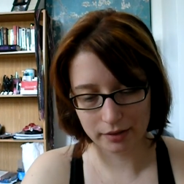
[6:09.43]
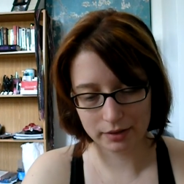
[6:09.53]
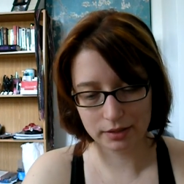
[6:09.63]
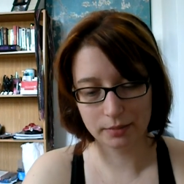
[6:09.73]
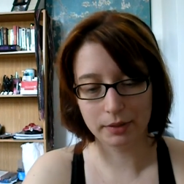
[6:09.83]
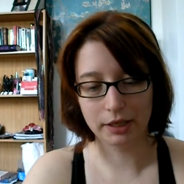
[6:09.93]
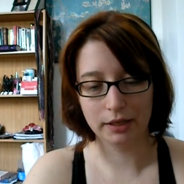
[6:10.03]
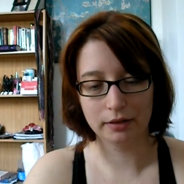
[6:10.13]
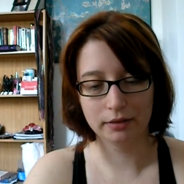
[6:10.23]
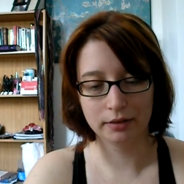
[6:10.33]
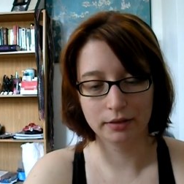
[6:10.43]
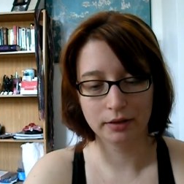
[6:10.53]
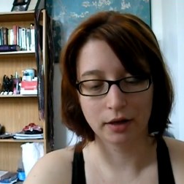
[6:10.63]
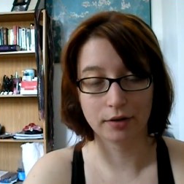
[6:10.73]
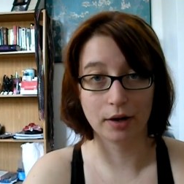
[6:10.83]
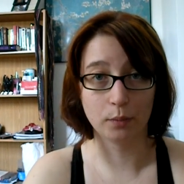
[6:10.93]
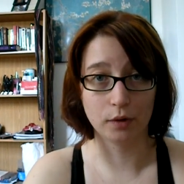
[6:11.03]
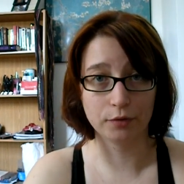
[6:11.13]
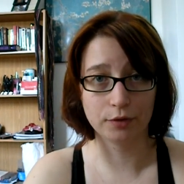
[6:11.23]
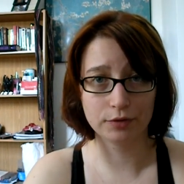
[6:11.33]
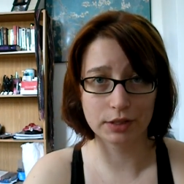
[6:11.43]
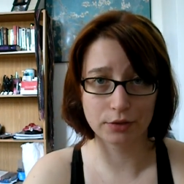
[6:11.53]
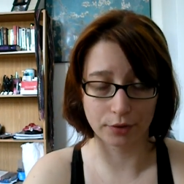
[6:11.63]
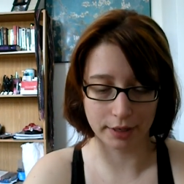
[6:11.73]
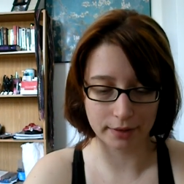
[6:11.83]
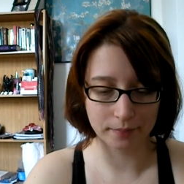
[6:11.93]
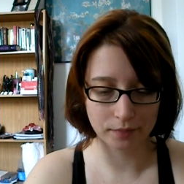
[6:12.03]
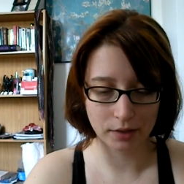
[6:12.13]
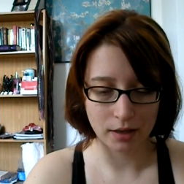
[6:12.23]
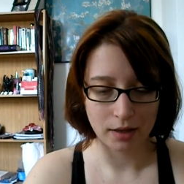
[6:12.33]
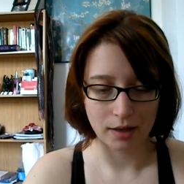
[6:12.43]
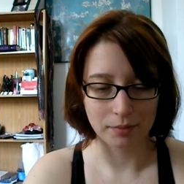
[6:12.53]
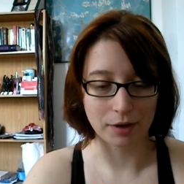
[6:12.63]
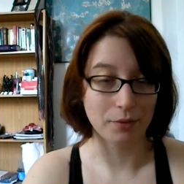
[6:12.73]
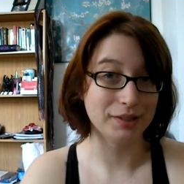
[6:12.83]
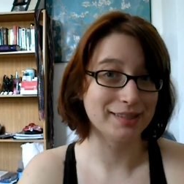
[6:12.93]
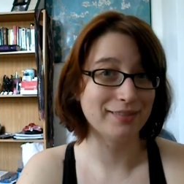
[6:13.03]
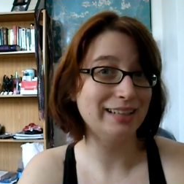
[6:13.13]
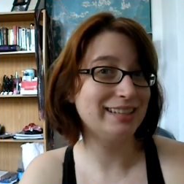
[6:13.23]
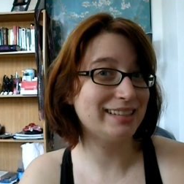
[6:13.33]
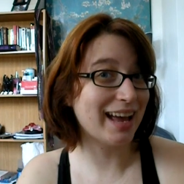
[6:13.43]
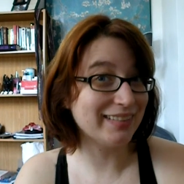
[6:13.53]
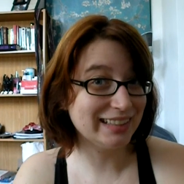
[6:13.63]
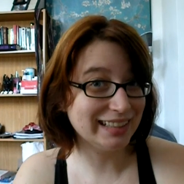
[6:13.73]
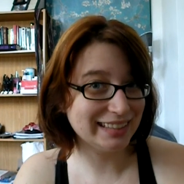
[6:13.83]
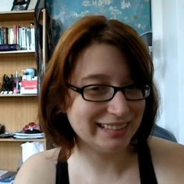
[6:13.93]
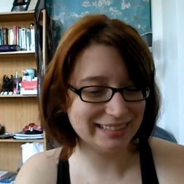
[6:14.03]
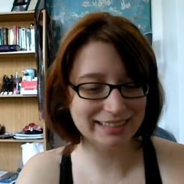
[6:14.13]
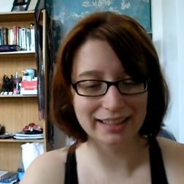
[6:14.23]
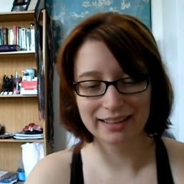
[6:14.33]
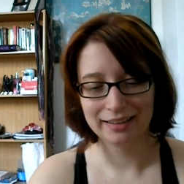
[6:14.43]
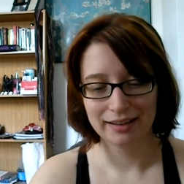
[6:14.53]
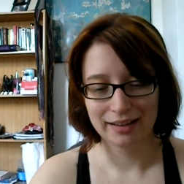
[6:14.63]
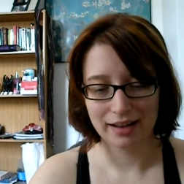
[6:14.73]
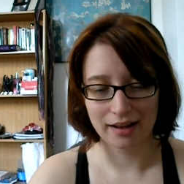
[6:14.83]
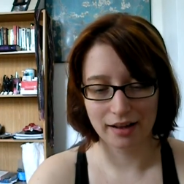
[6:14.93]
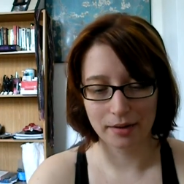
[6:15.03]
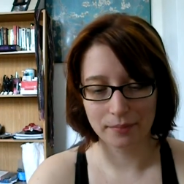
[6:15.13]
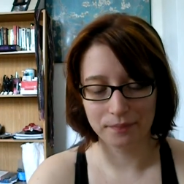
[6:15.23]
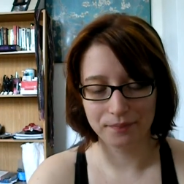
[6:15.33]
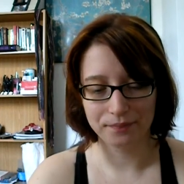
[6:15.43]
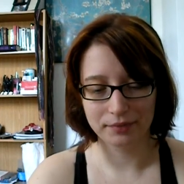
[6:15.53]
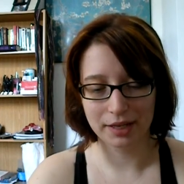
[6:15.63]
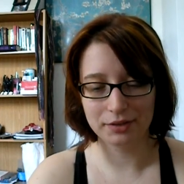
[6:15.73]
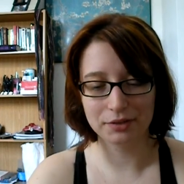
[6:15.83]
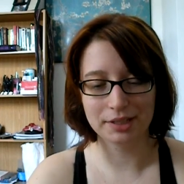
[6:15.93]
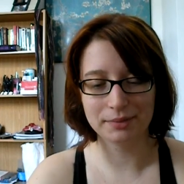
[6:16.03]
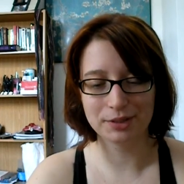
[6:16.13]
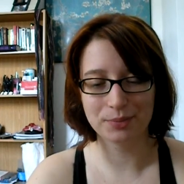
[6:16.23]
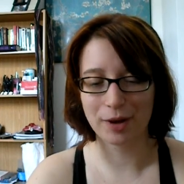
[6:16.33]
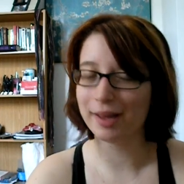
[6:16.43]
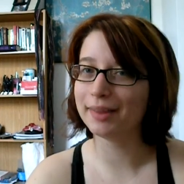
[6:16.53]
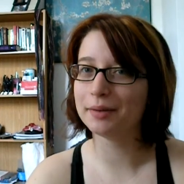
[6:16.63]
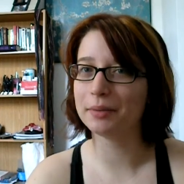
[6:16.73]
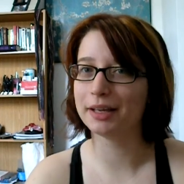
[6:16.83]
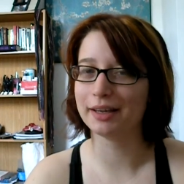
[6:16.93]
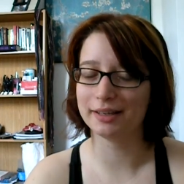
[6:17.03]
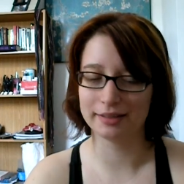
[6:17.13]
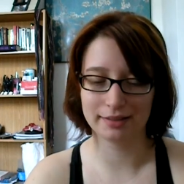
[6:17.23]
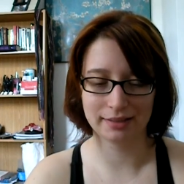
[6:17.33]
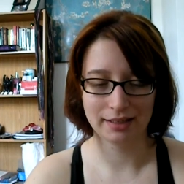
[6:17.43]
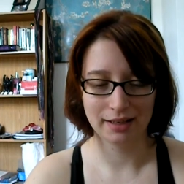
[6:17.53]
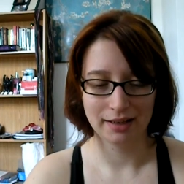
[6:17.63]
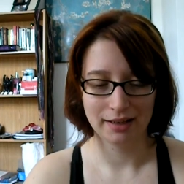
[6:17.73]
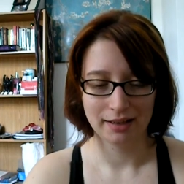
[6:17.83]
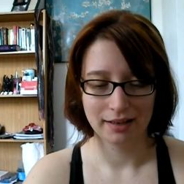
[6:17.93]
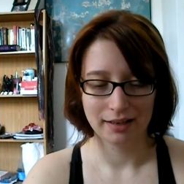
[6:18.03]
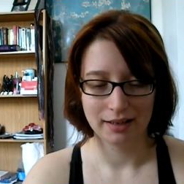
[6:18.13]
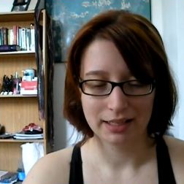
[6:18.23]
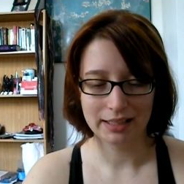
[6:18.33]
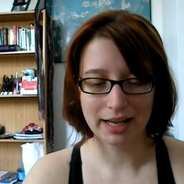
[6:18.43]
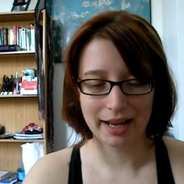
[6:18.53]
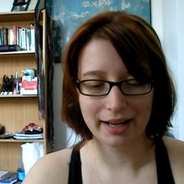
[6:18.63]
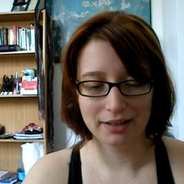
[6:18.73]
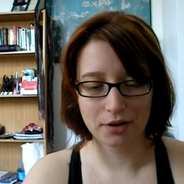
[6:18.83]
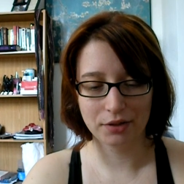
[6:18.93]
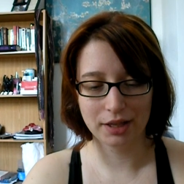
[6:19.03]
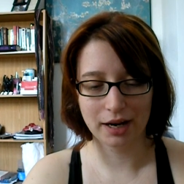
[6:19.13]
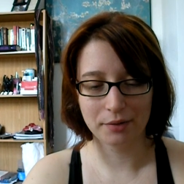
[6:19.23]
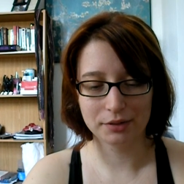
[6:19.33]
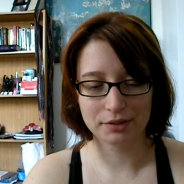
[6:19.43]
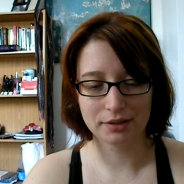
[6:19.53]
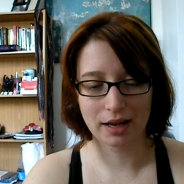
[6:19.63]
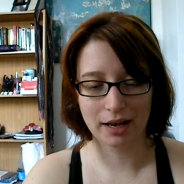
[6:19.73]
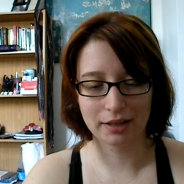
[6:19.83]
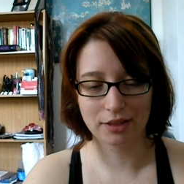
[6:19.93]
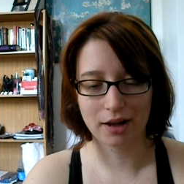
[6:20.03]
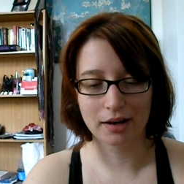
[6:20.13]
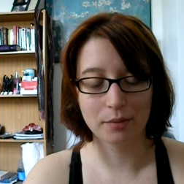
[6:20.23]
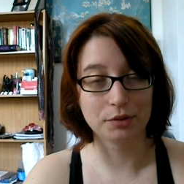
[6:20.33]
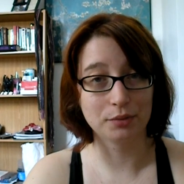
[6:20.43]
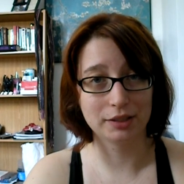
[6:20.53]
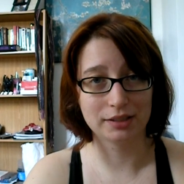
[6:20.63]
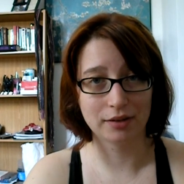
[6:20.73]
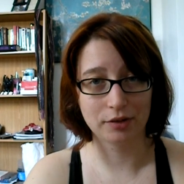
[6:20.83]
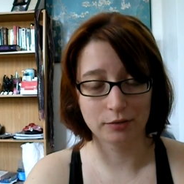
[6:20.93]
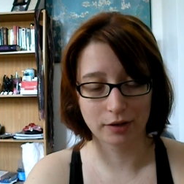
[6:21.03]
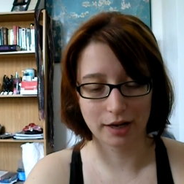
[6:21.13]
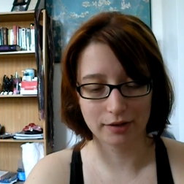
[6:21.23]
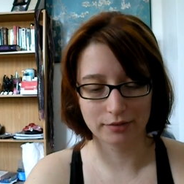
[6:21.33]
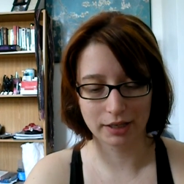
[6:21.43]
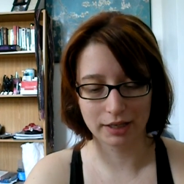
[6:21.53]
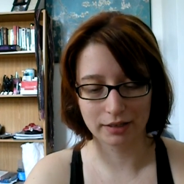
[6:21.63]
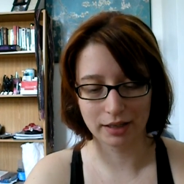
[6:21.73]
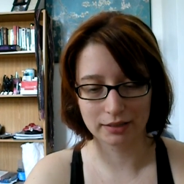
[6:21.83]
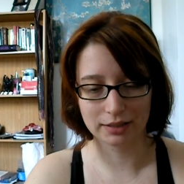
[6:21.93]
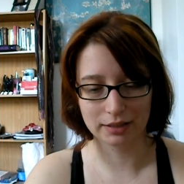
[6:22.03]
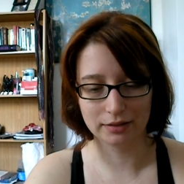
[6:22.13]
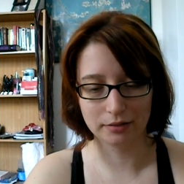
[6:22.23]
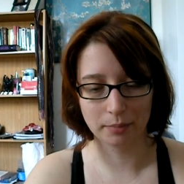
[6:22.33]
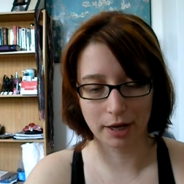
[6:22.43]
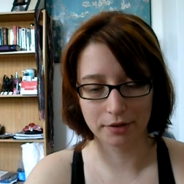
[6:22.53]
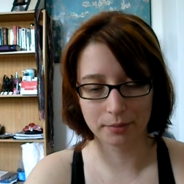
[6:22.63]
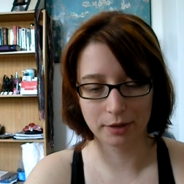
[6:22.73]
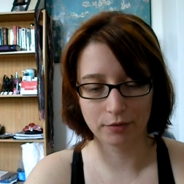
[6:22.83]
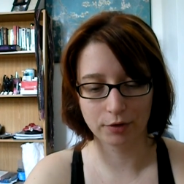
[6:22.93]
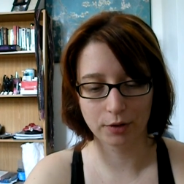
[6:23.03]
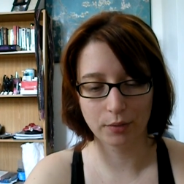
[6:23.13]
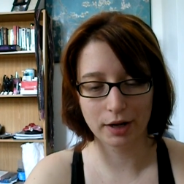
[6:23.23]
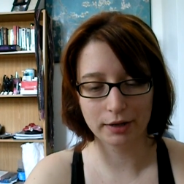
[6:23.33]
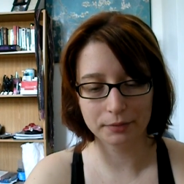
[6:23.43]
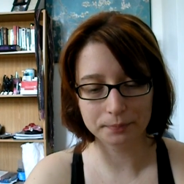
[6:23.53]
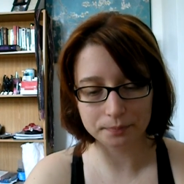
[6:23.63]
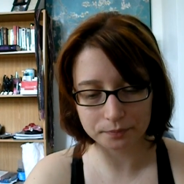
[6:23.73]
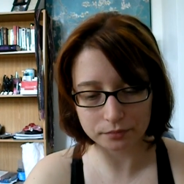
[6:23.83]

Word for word: is to be around one fifty-three, now one seventy-seven. Um, and you see me smiling because, yeah, I know that I was, I thought I was one seventy-five, and that did bother me for a while,